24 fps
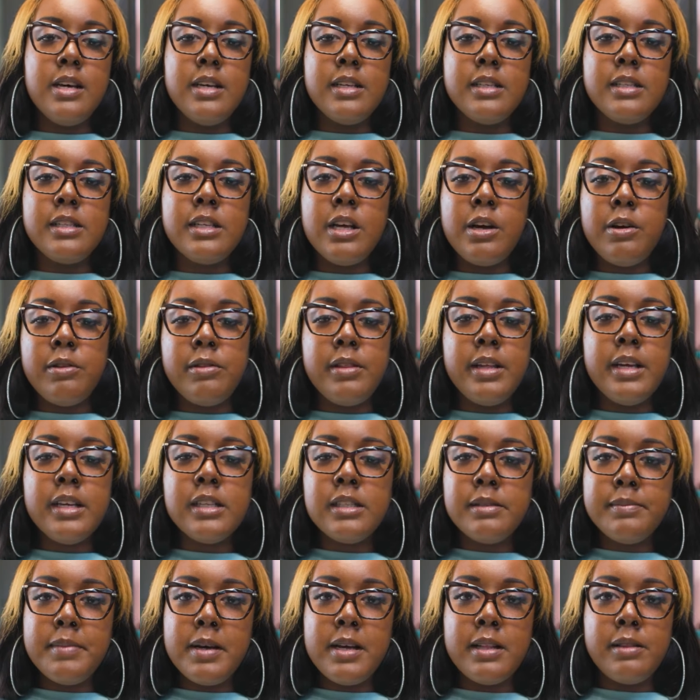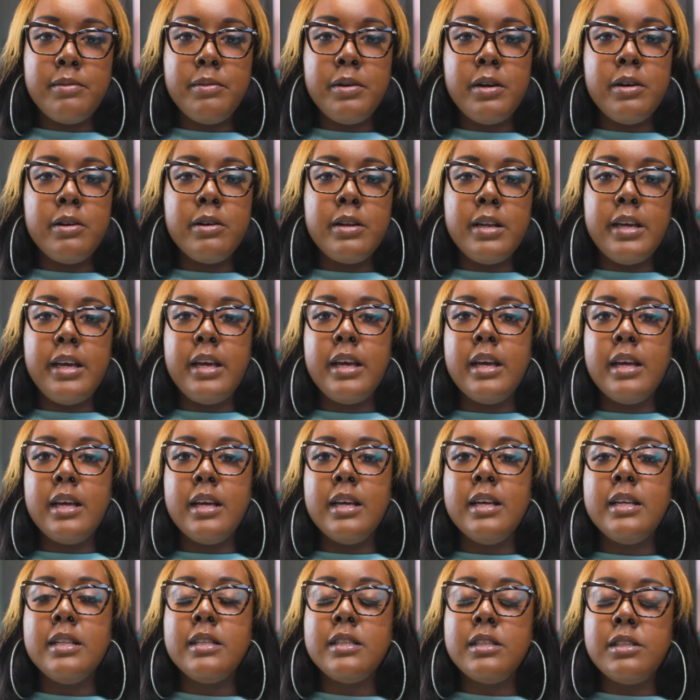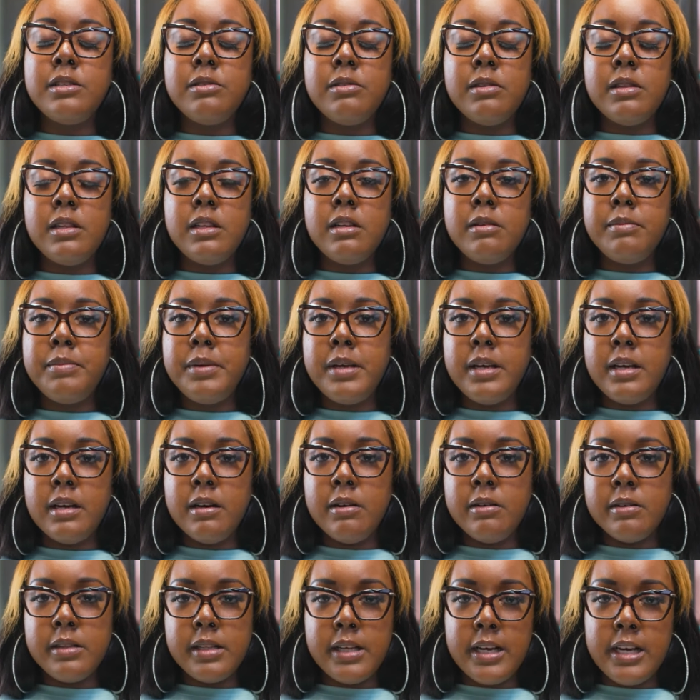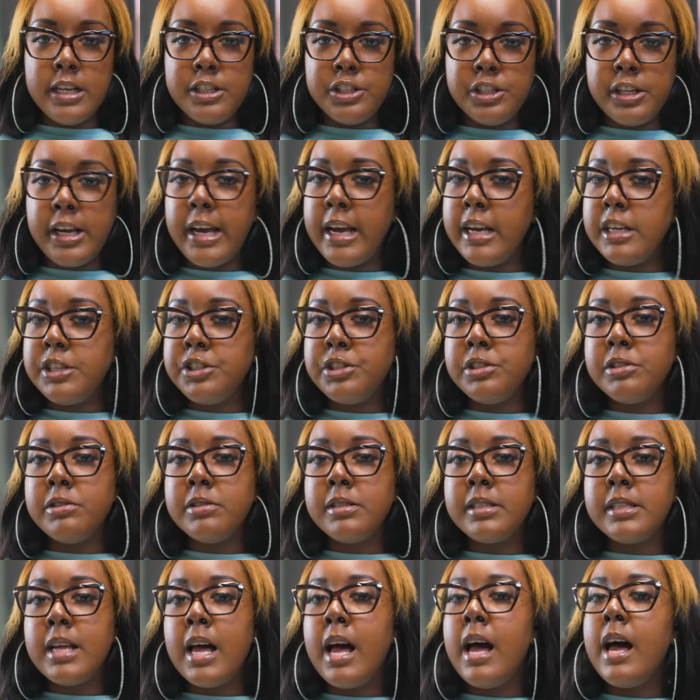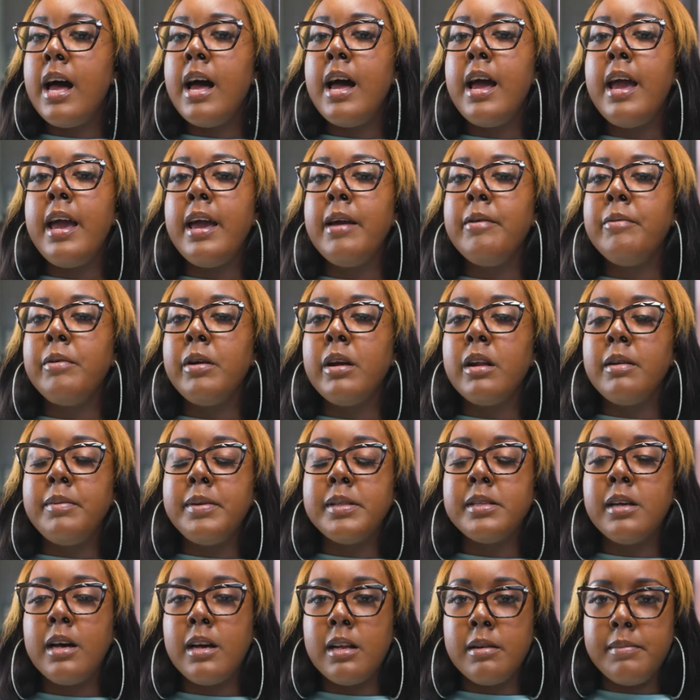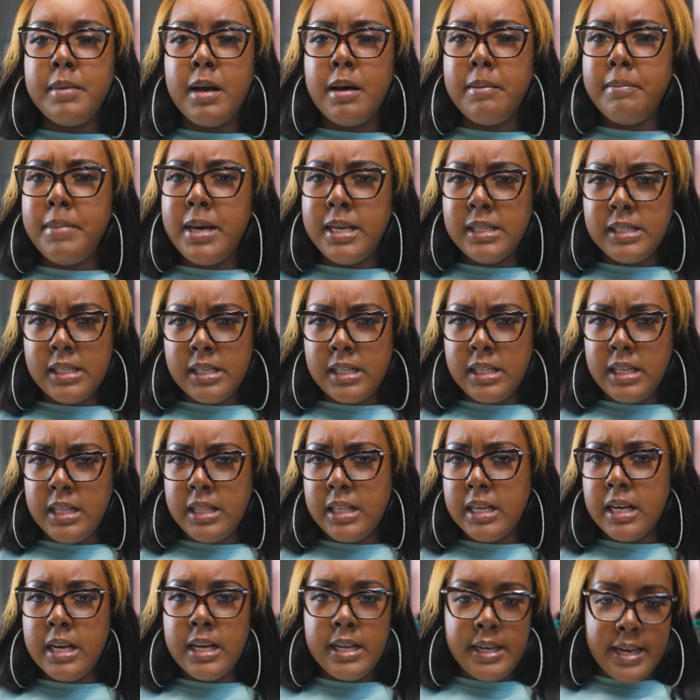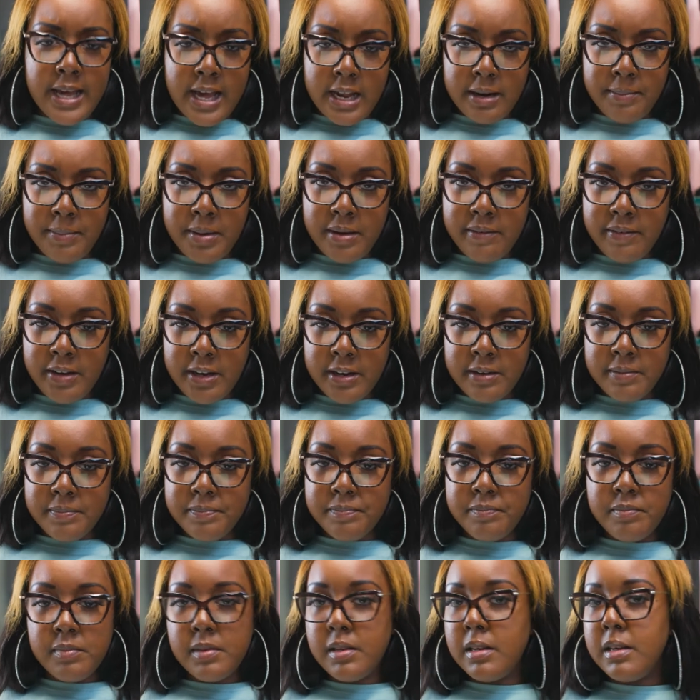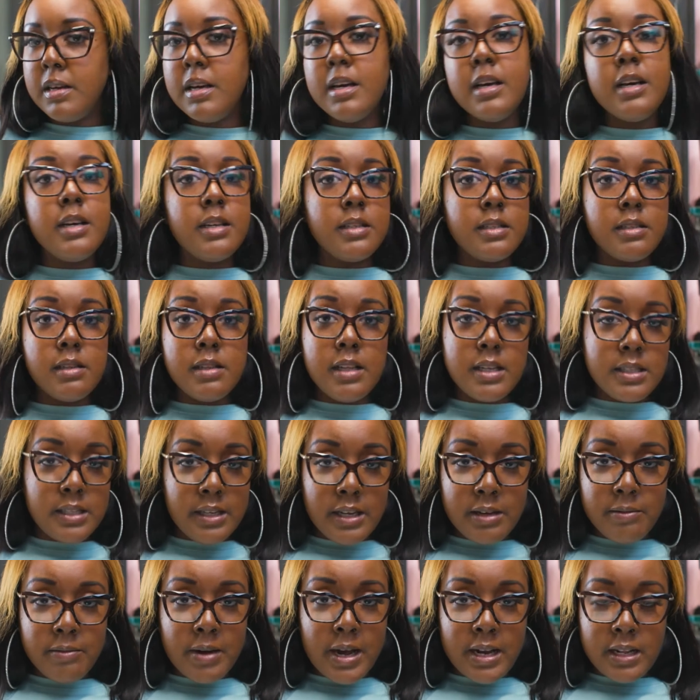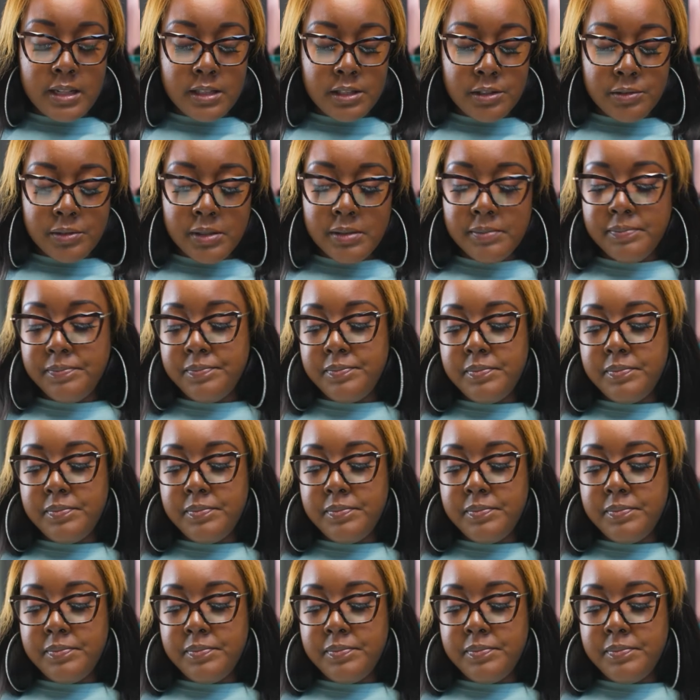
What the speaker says: So this month we're going to get into a little bit on the educational side, and we're going to be talking about basically the anatomy of hair. So let's get right into it.